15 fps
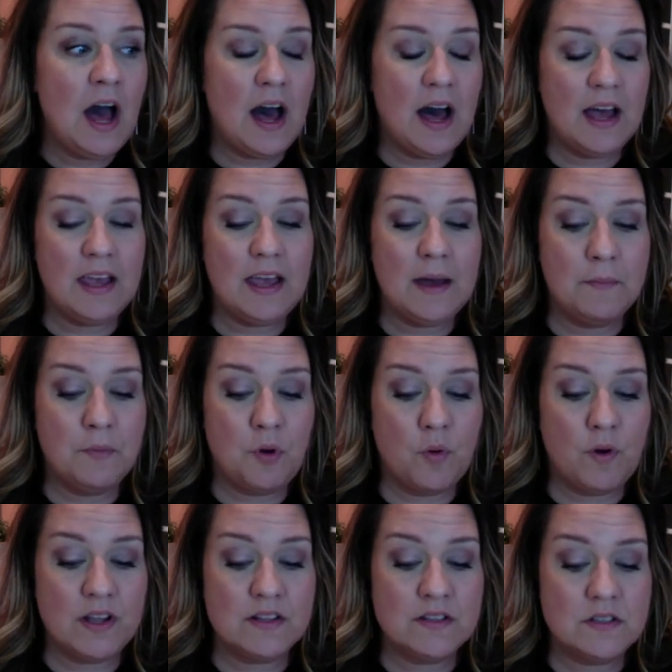I am
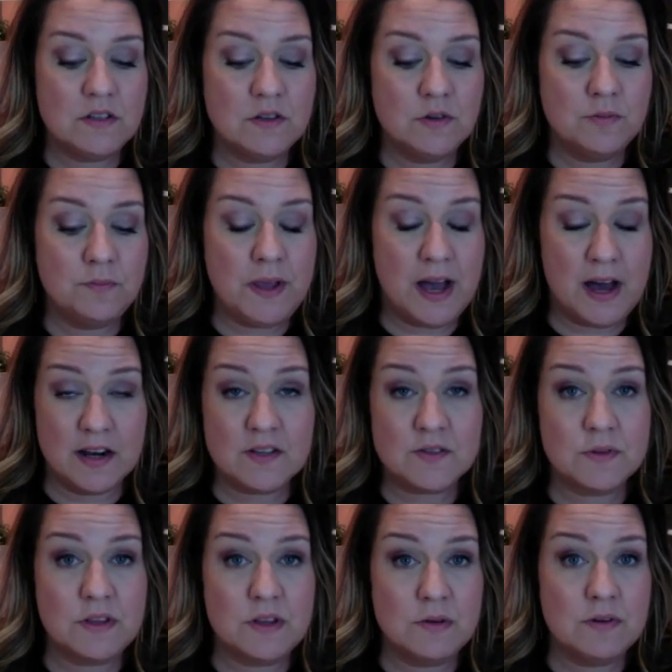going to be
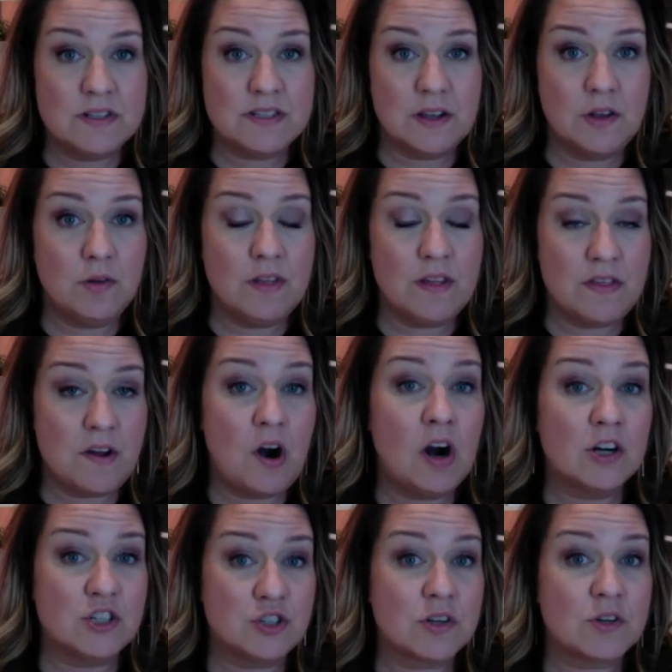honest with you and tell you that there
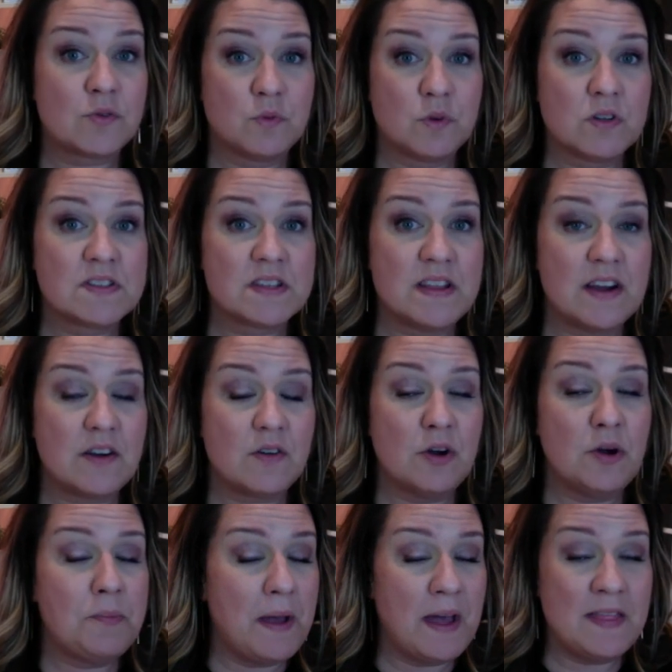are strict rules in that
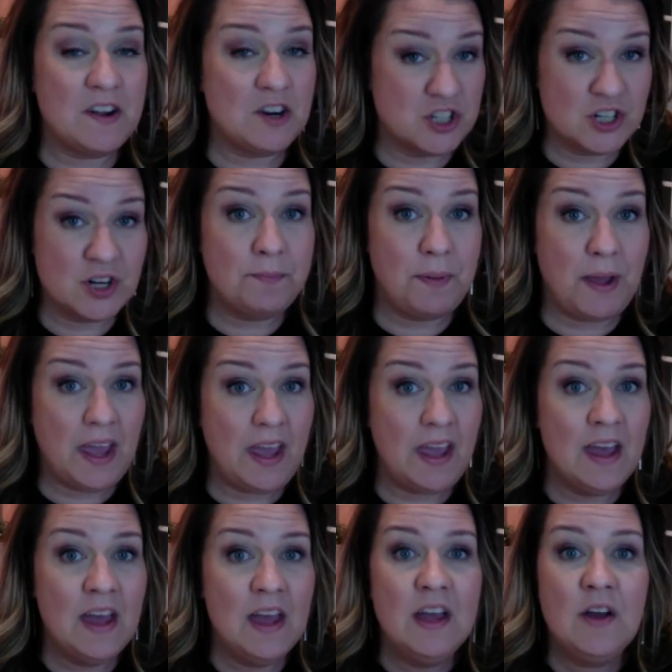group, and there should be.
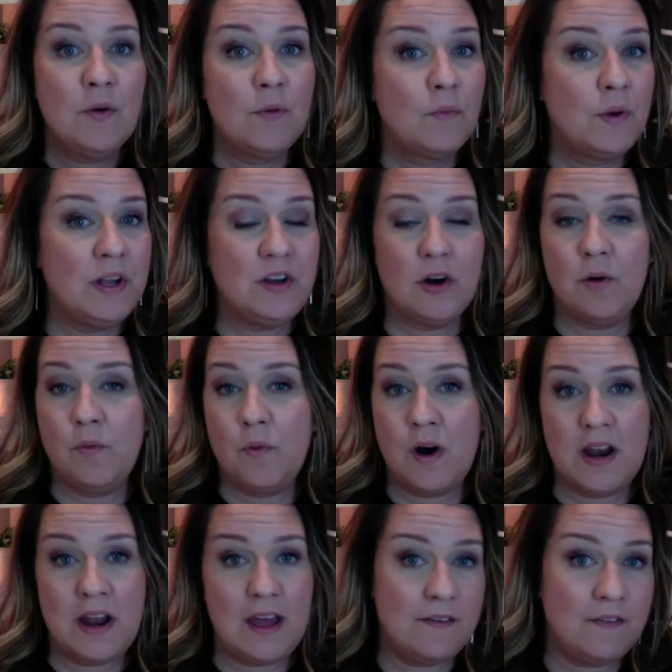We don't
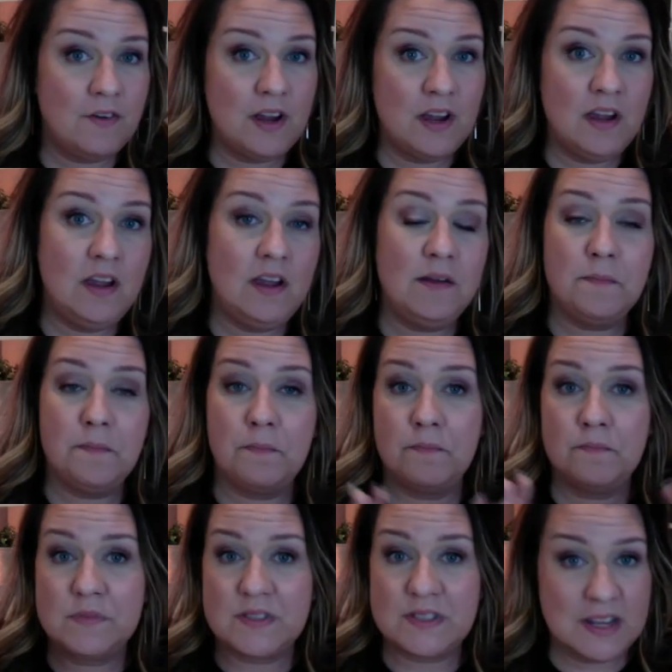want every
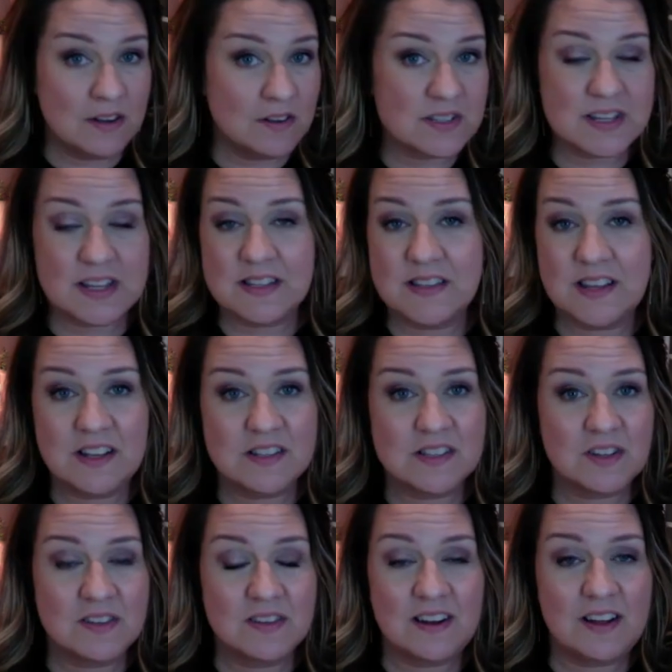single Scentsy
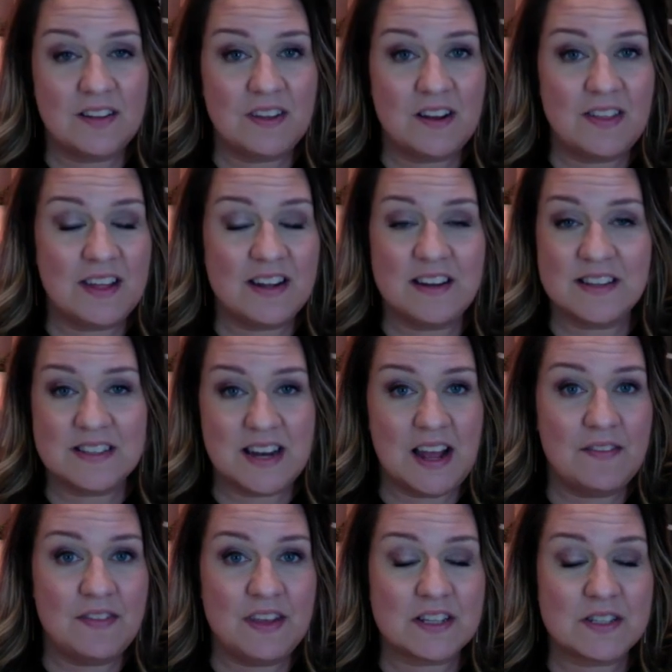consultant out there that doesn't
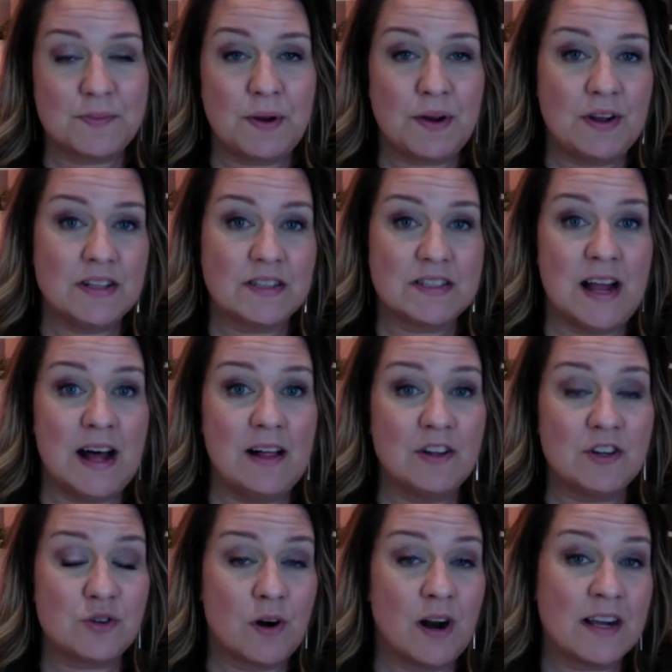have the experience,
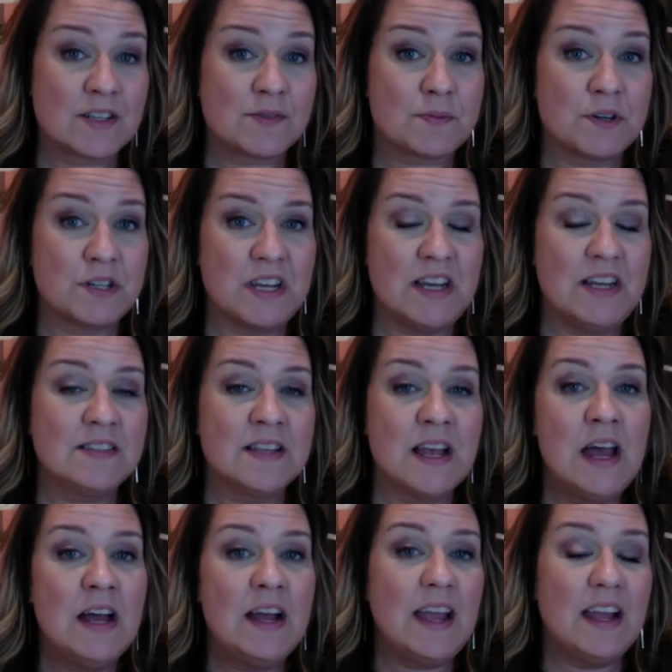knowledge, or expertise
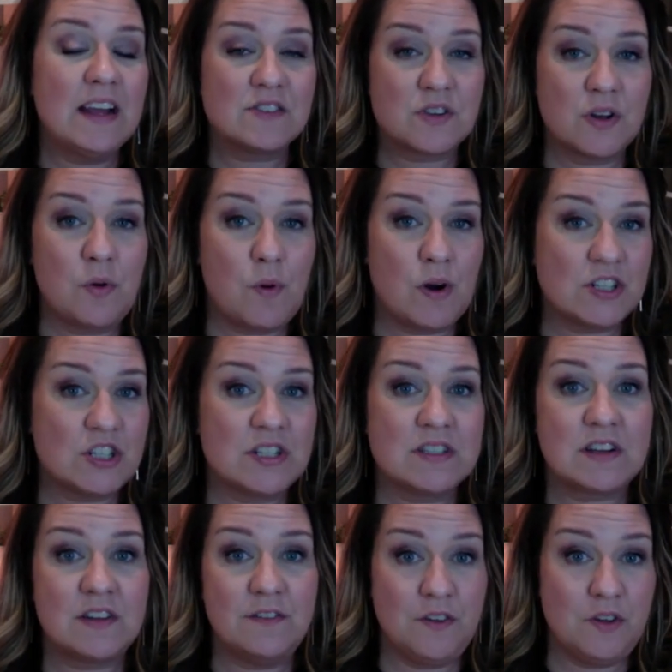answering
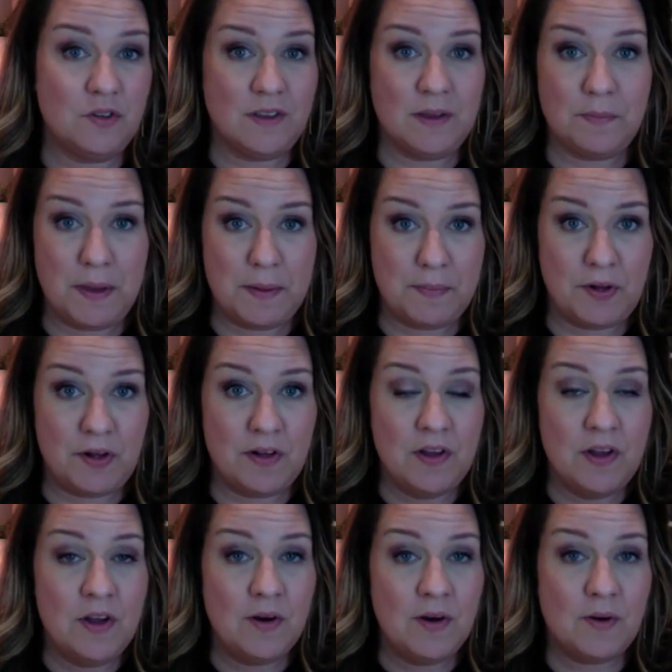questions, confusing people.
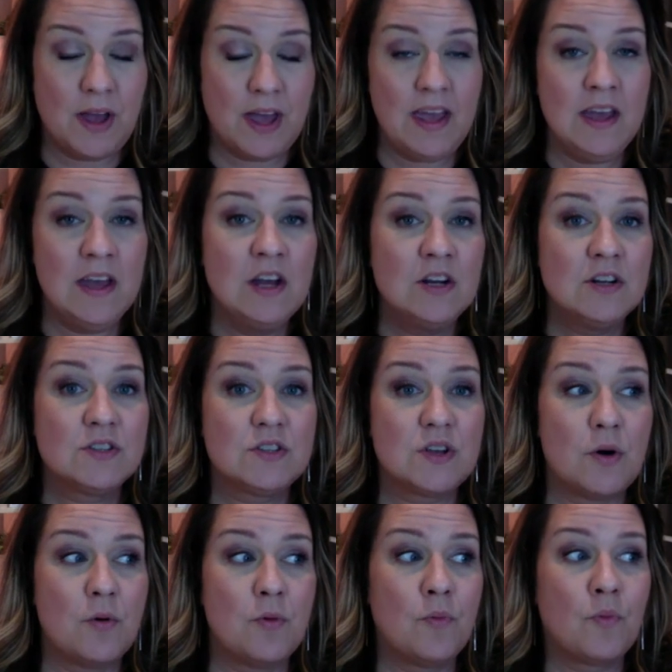Okay,
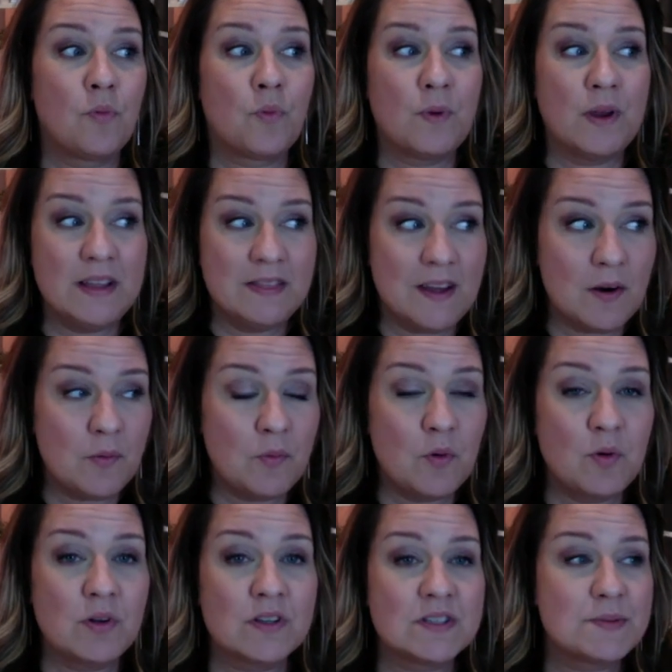so read their
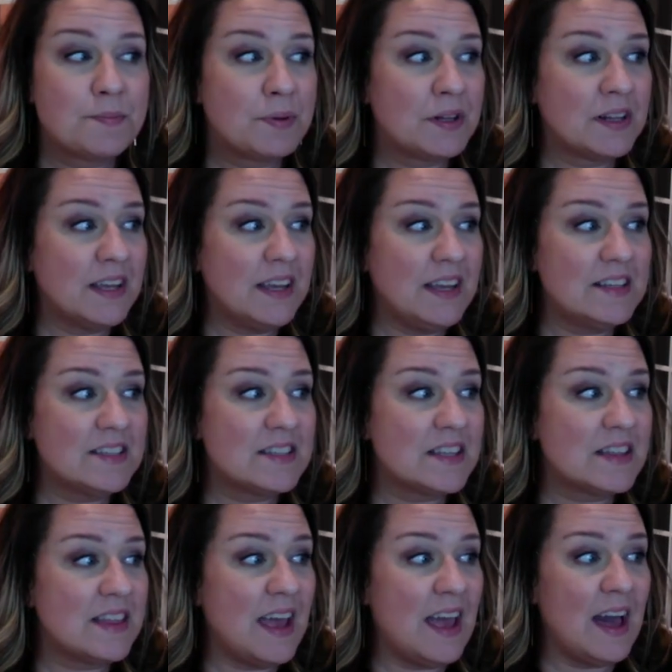rules, please.
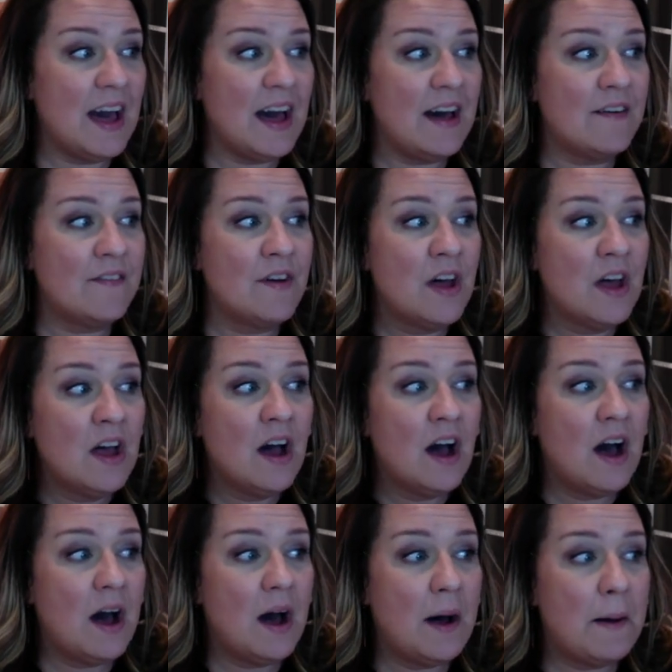They have
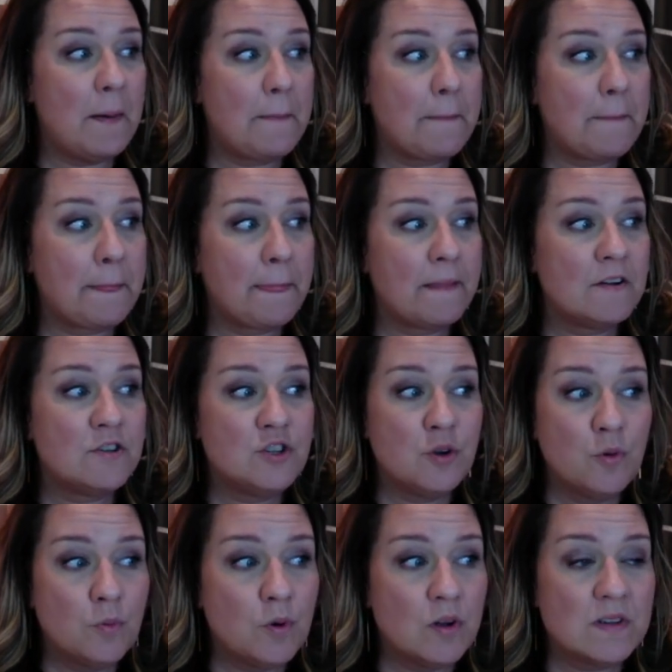
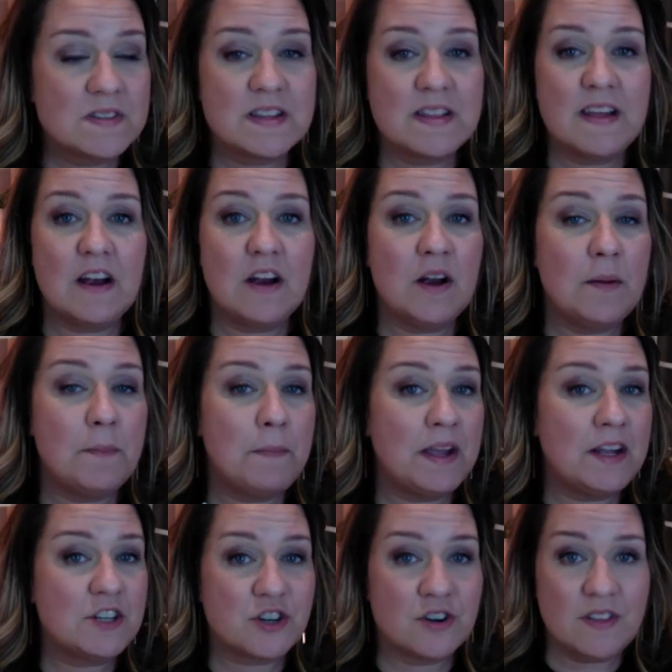2 rules in there.
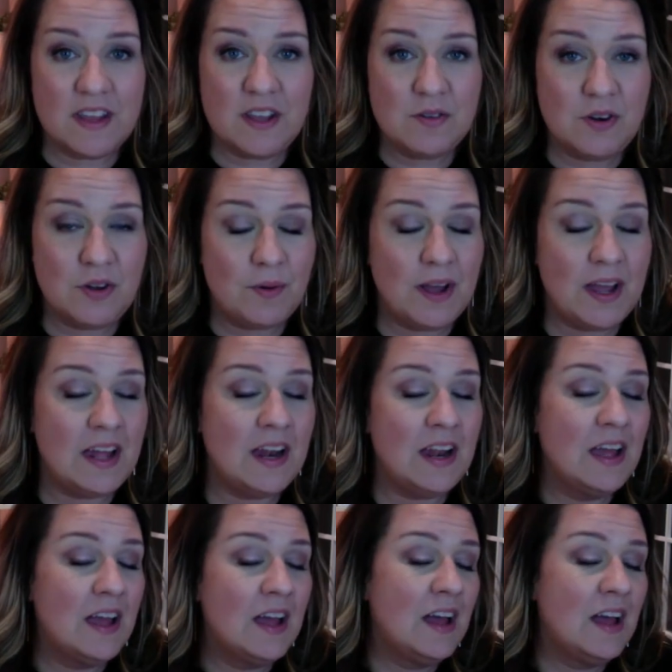Make sure that you do it.